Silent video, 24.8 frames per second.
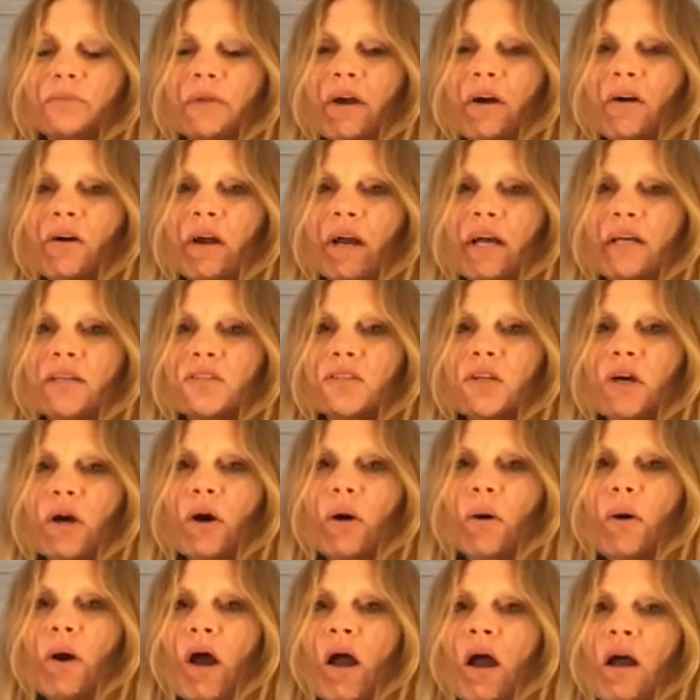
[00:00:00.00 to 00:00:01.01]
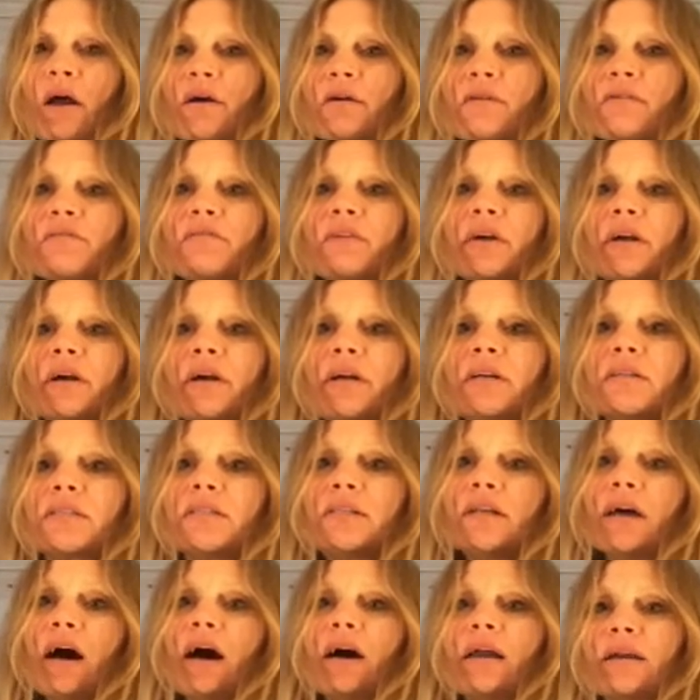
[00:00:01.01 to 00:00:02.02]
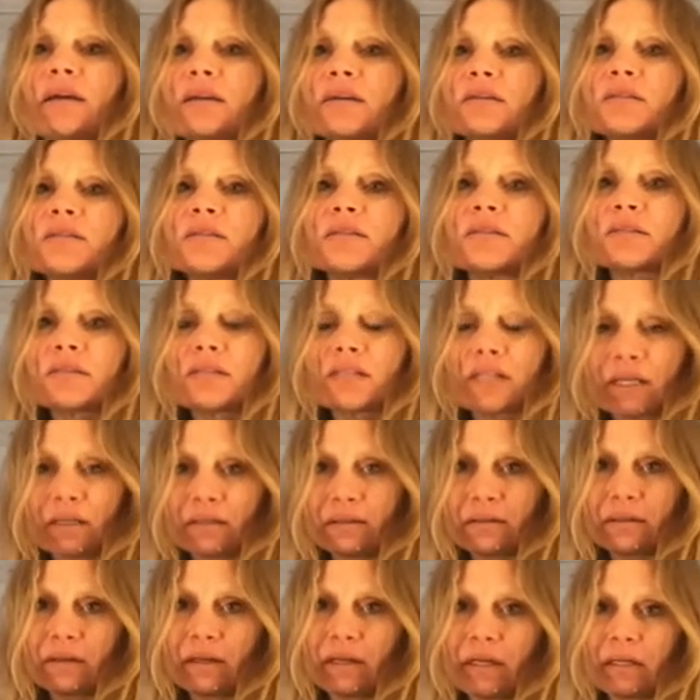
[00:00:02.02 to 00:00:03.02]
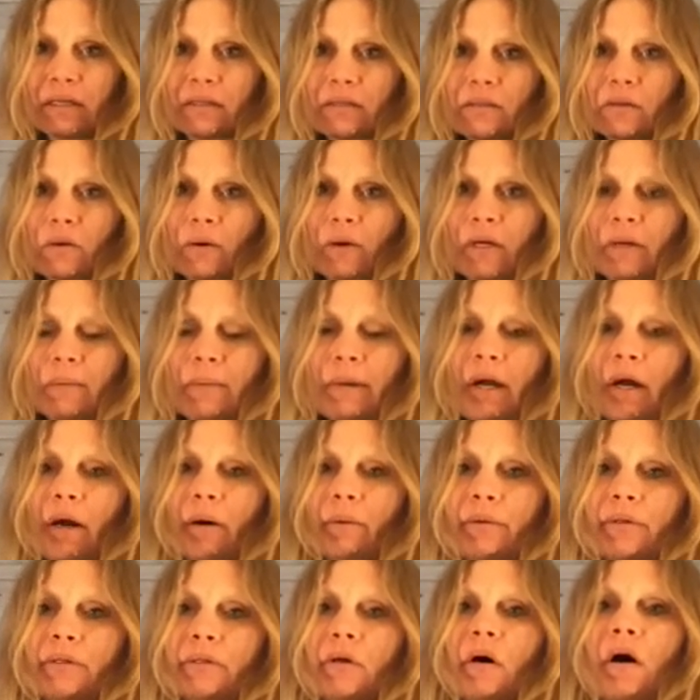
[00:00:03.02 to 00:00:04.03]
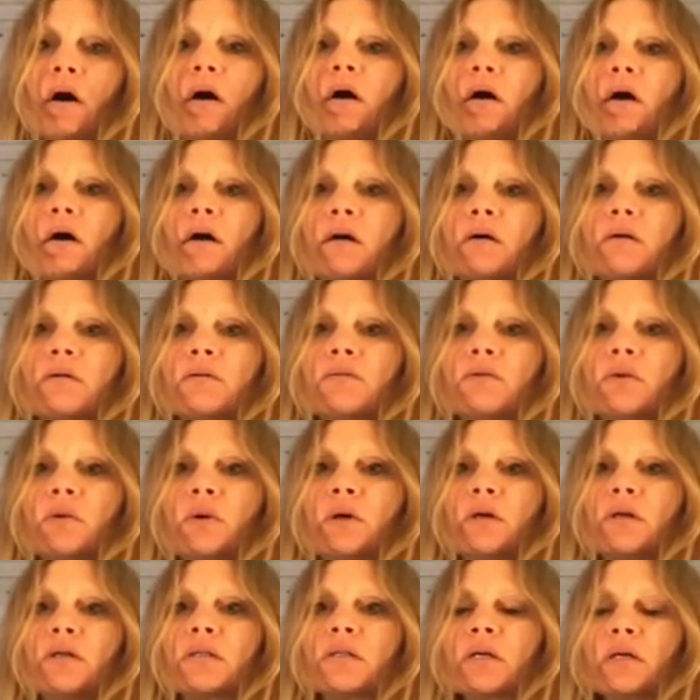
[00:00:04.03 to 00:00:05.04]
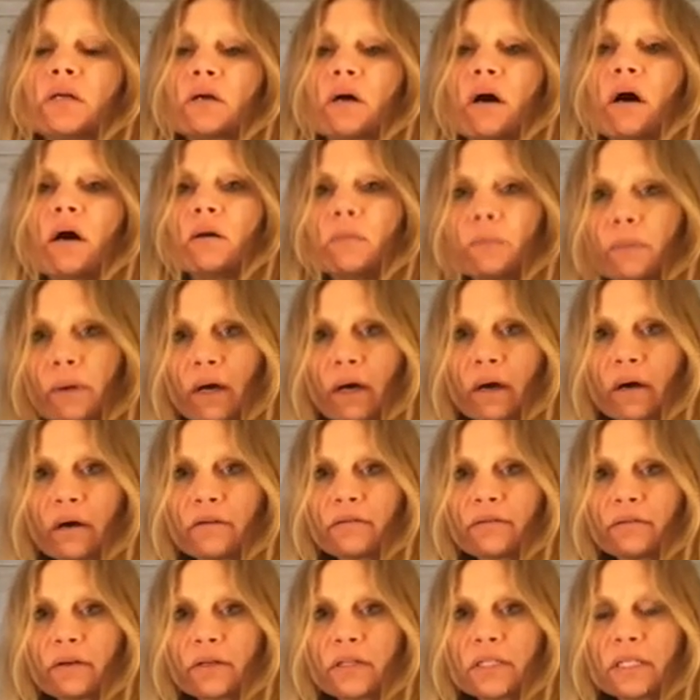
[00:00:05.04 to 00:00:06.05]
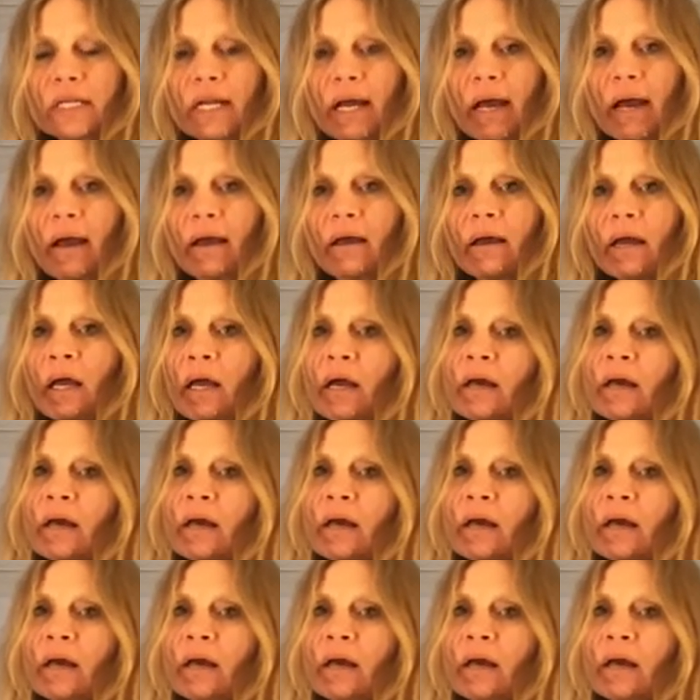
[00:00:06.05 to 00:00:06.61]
Okay, so fear is non-existent is going to be our resolve or sankalpa for today.